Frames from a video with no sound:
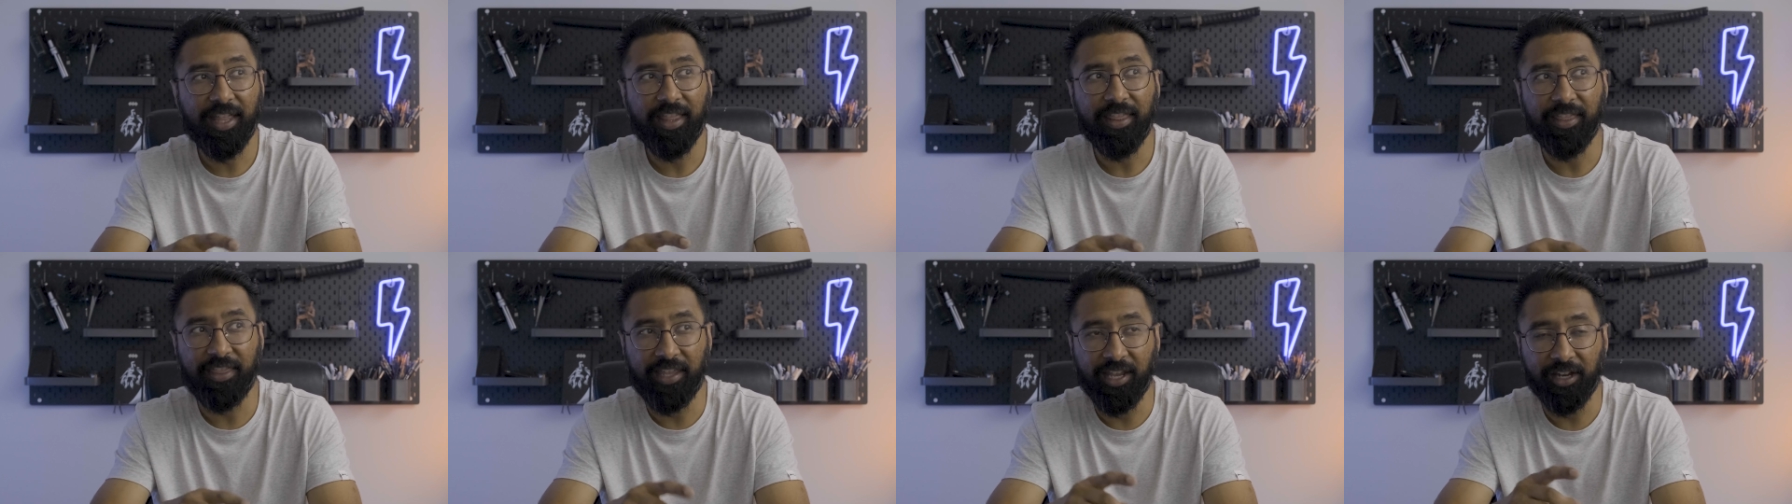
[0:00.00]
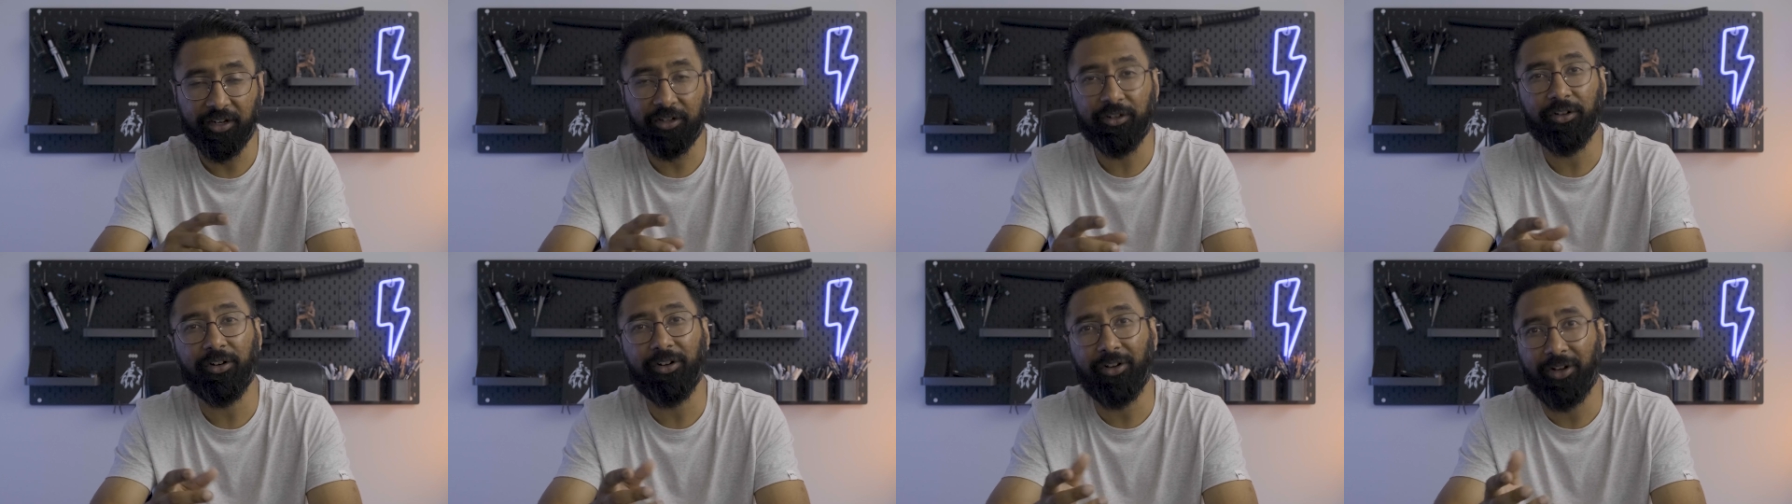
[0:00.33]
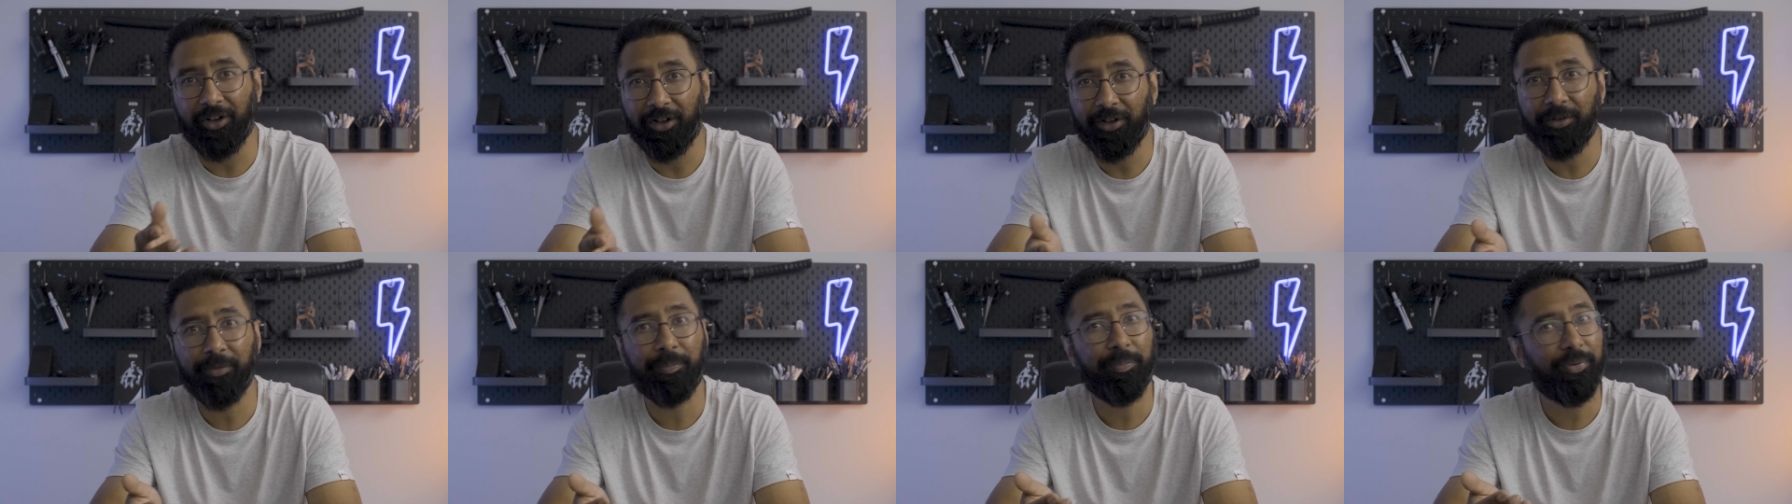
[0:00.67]
they're
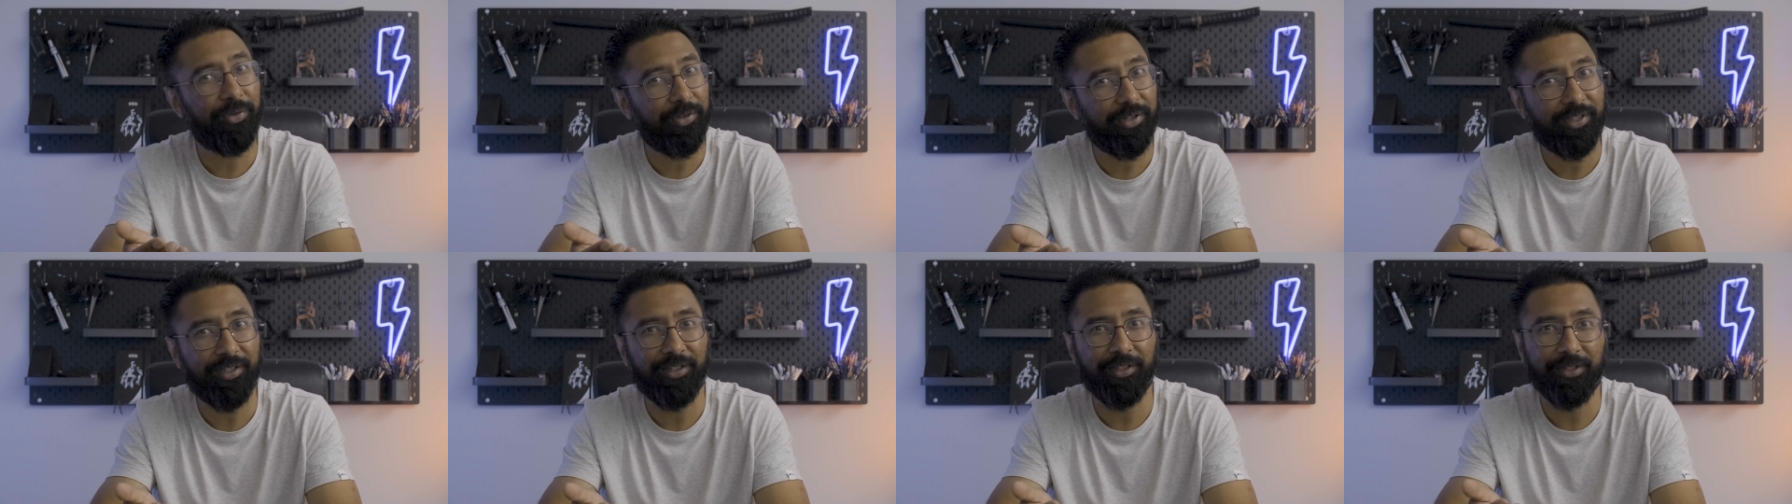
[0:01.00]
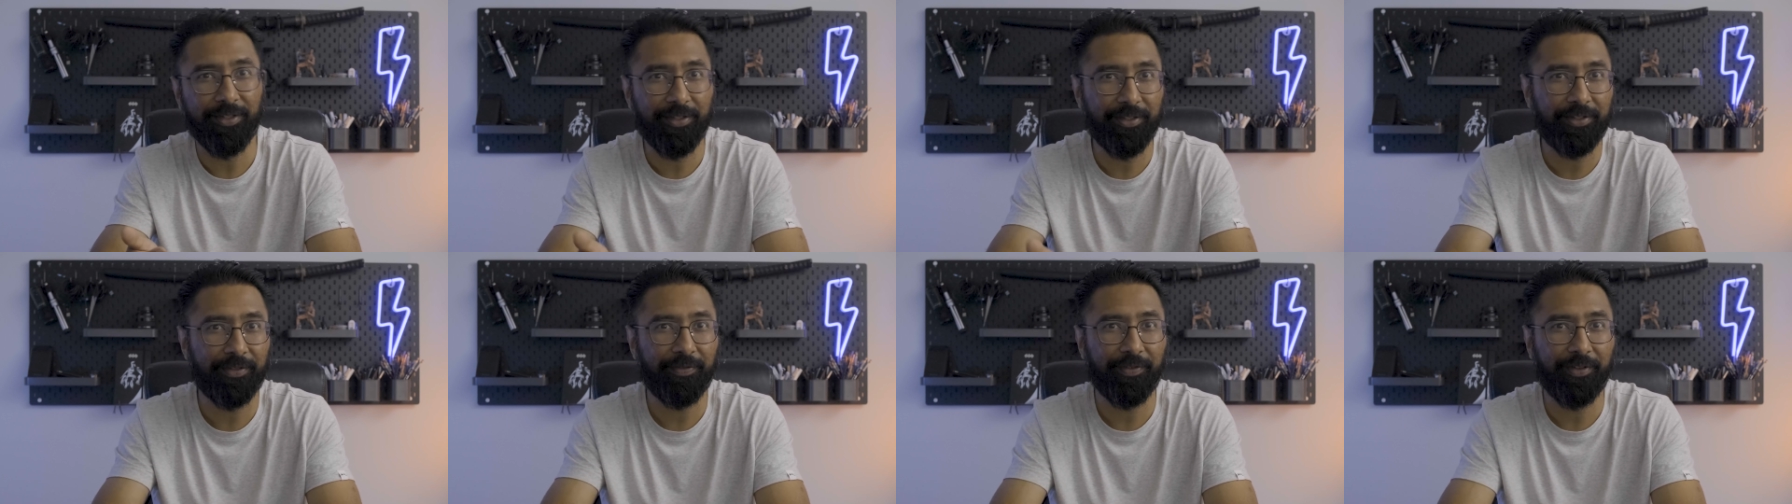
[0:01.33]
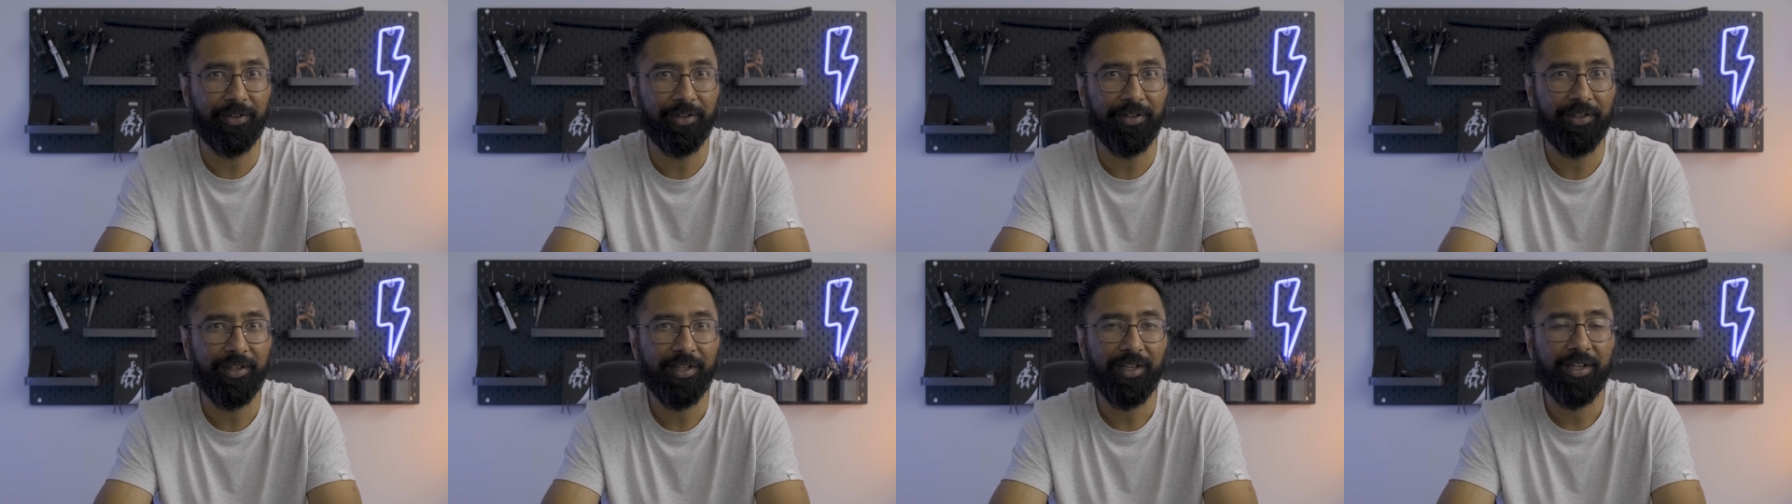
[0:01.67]
all pretty
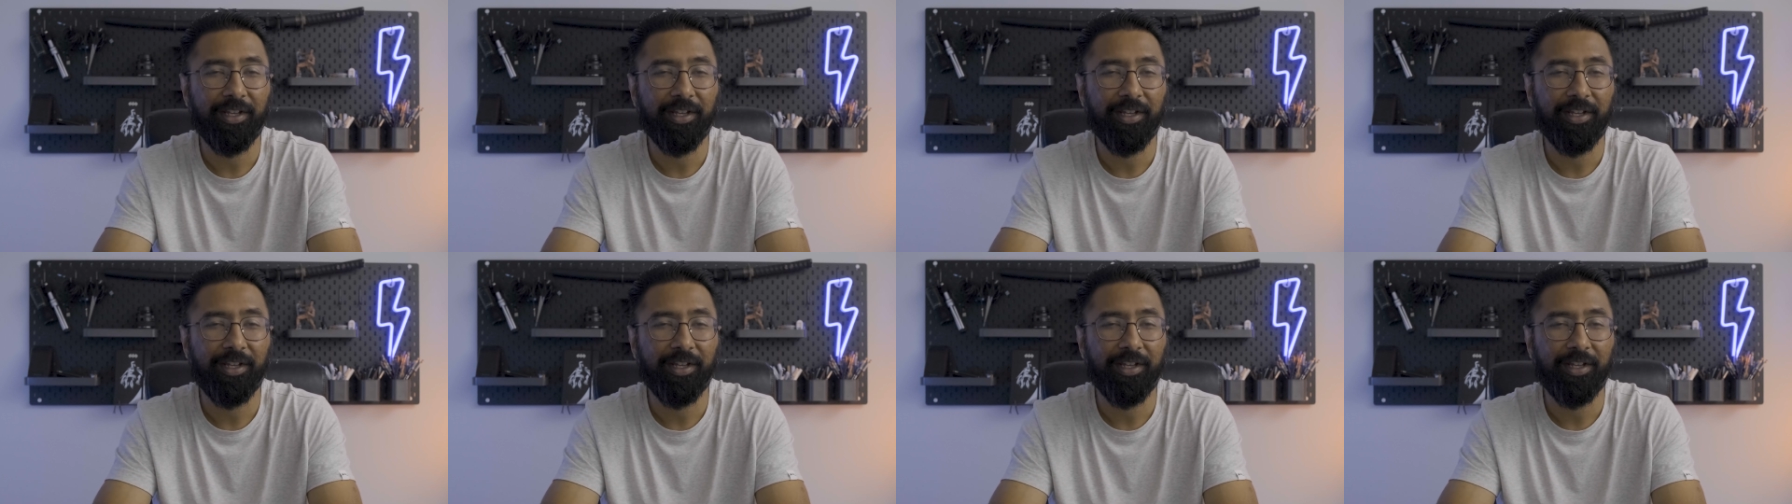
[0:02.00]
useful.